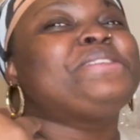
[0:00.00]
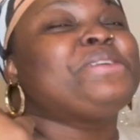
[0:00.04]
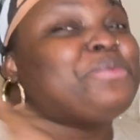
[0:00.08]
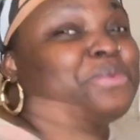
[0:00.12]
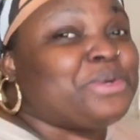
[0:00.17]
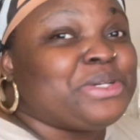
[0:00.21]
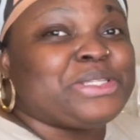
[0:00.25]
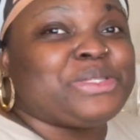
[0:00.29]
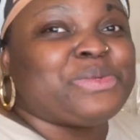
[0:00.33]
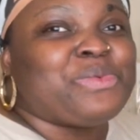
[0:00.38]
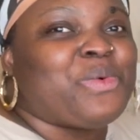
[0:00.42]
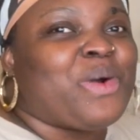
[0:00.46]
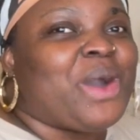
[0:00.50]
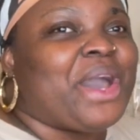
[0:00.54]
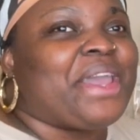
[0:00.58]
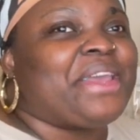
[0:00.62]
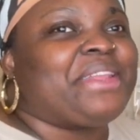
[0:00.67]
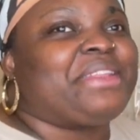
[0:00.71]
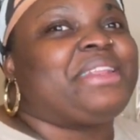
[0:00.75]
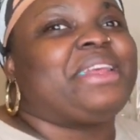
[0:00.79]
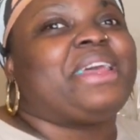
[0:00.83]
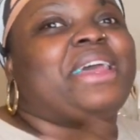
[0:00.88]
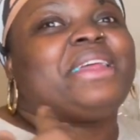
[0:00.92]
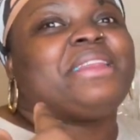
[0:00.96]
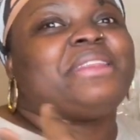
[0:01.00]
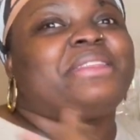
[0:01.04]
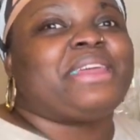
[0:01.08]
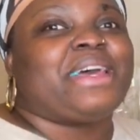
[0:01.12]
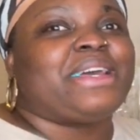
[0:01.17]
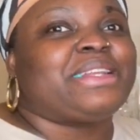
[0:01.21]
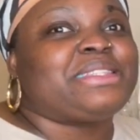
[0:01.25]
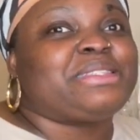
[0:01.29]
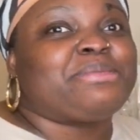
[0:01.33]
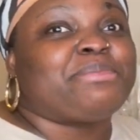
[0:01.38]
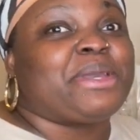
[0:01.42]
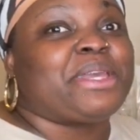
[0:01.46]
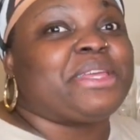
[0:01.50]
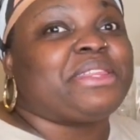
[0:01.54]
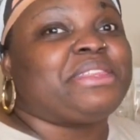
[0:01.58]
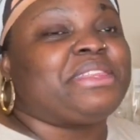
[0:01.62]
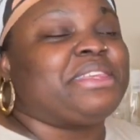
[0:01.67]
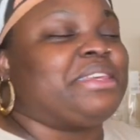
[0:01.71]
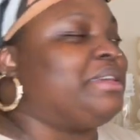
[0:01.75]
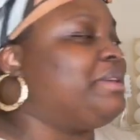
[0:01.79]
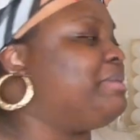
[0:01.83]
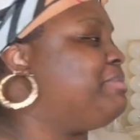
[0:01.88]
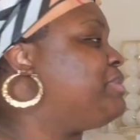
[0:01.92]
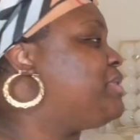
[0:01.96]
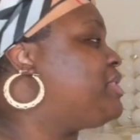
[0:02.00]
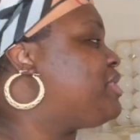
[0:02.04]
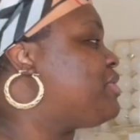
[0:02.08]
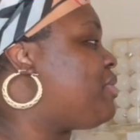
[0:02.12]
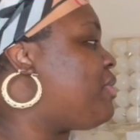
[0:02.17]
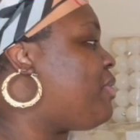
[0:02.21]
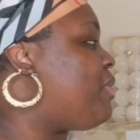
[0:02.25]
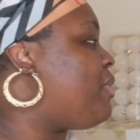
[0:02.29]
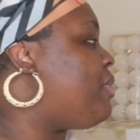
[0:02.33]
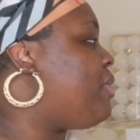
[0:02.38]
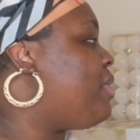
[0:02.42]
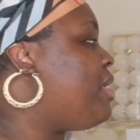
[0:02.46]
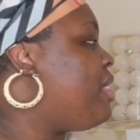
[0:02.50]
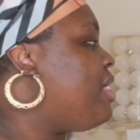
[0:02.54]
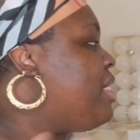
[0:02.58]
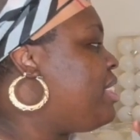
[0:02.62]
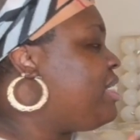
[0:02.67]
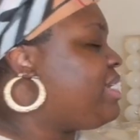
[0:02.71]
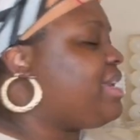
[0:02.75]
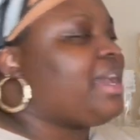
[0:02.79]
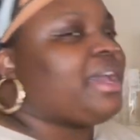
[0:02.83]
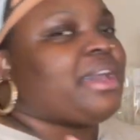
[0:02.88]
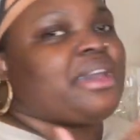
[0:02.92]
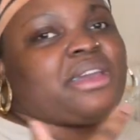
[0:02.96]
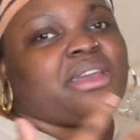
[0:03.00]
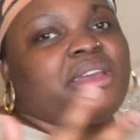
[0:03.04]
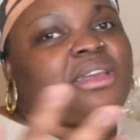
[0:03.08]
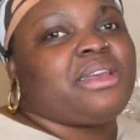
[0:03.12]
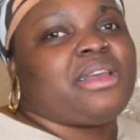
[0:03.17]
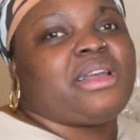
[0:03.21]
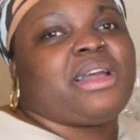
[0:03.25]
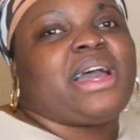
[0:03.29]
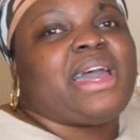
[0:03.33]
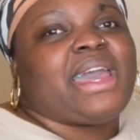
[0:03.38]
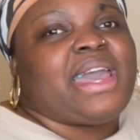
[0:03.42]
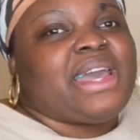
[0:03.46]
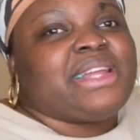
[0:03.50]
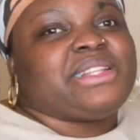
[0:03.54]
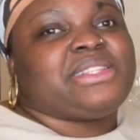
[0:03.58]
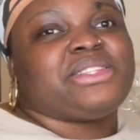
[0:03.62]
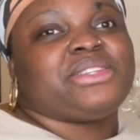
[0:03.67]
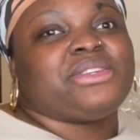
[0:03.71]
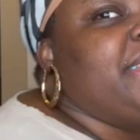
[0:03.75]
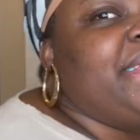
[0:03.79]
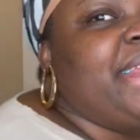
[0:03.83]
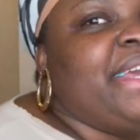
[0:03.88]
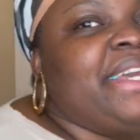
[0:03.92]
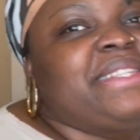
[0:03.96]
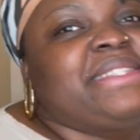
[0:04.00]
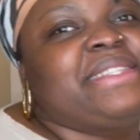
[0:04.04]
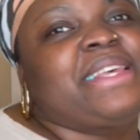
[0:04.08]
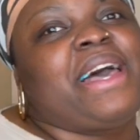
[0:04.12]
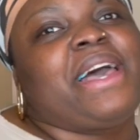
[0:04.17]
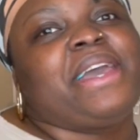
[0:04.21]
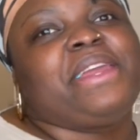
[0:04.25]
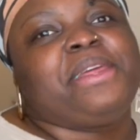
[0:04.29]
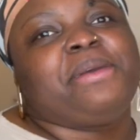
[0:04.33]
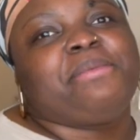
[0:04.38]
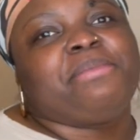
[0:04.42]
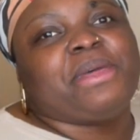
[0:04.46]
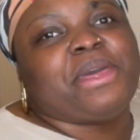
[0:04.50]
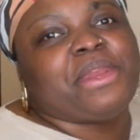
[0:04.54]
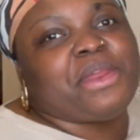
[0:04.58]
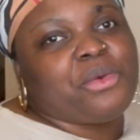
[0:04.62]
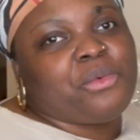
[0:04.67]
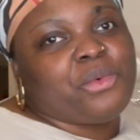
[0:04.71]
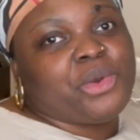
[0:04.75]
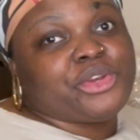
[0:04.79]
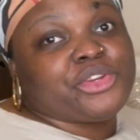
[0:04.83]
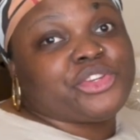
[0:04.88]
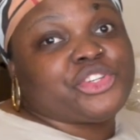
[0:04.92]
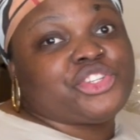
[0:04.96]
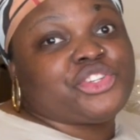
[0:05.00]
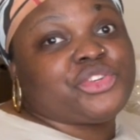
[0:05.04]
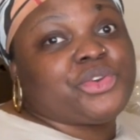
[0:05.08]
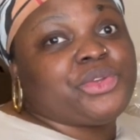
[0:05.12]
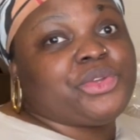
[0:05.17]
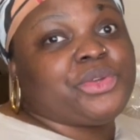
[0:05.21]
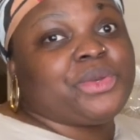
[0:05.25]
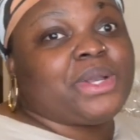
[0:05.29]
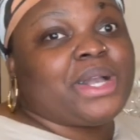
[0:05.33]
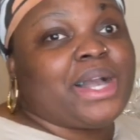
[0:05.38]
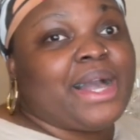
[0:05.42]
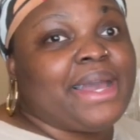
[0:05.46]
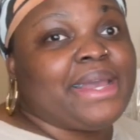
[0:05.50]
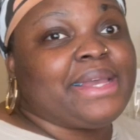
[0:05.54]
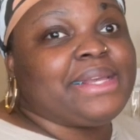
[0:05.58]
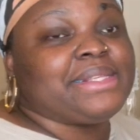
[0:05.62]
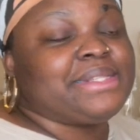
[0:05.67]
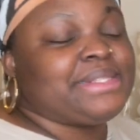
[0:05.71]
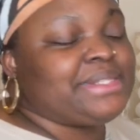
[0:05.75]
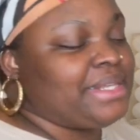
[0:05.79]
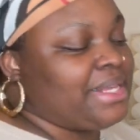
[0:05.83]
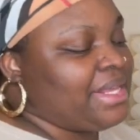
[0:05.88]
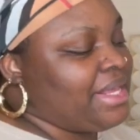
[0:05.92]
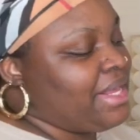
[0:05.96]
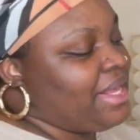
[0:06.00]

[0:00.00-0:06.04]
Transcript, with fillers: it was white and that's my theme. So yeah, I had to. The next item that I want to show you guys